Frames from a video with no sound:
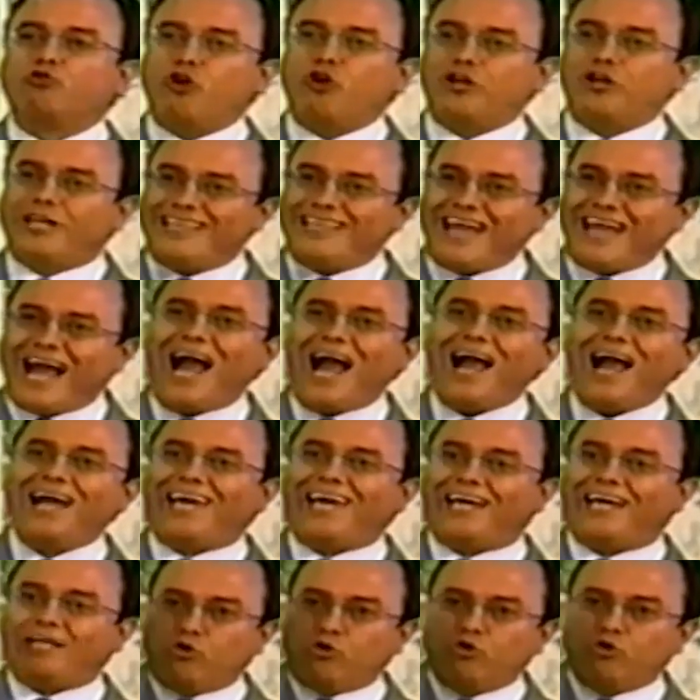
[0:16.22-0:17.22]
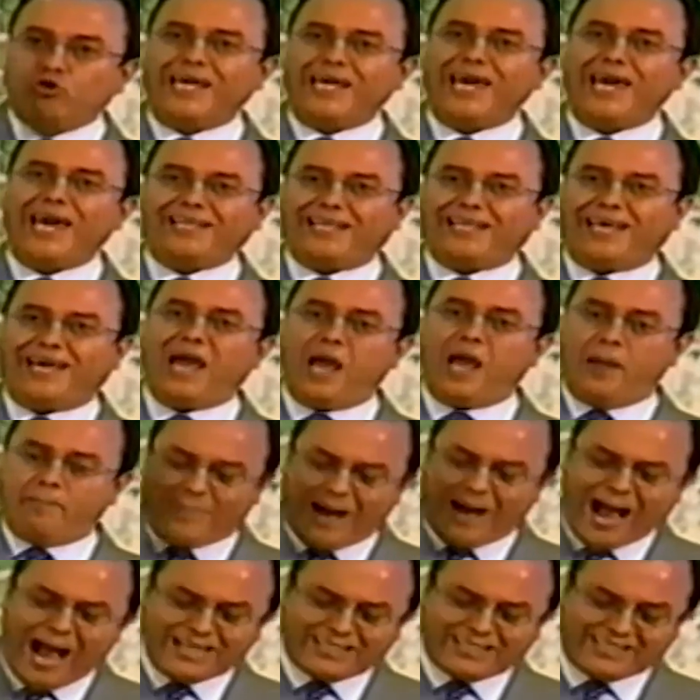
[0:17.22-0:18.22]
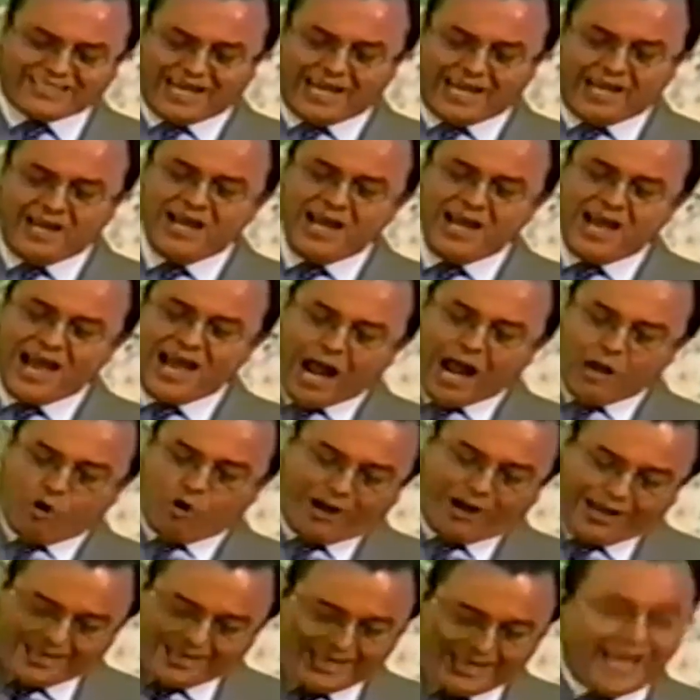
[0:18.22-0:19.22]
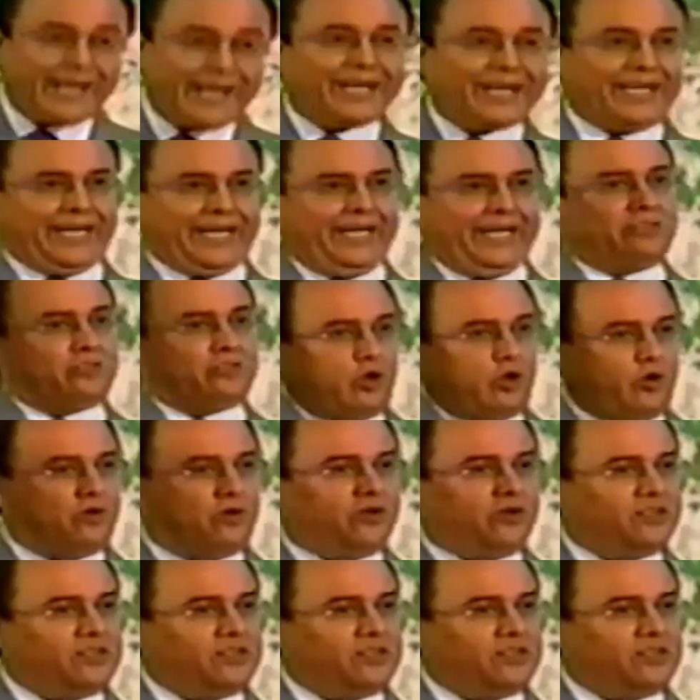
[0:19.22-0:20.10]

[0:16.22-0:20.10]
the authority that you have, it's based on what is